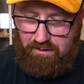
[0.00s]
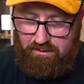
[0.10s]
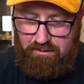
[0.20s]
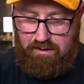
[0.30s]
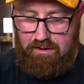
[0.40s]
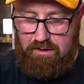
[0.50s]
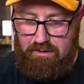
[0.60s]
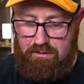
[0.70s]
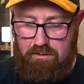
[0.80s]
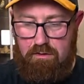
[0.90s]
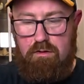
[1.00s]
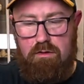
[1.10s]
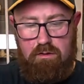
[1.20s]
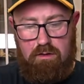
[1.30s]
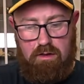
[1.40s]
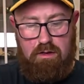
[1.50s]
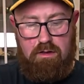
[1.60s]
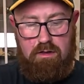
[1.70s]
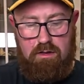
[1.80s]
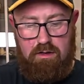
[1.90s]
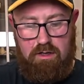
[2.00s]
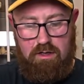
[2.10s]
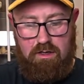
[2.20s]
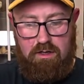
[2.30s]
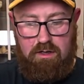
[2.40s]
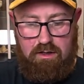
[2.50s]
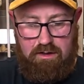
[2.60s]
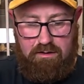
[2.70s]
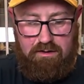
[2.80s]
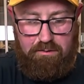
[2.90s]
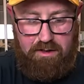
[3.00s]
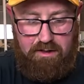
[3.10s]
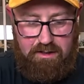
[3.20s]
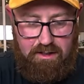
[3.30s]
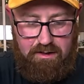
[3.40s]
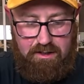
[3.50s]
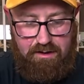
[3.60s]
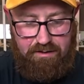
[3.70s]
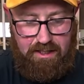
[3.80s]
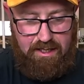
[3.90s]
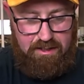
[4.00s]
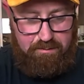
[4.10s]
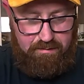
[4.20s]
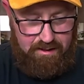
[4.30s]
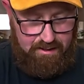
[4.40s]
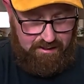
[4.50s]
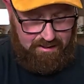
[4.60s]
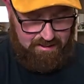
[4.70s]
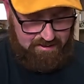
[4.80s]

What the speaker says: are, I think that's undone. Now I think we can take the safety catch back.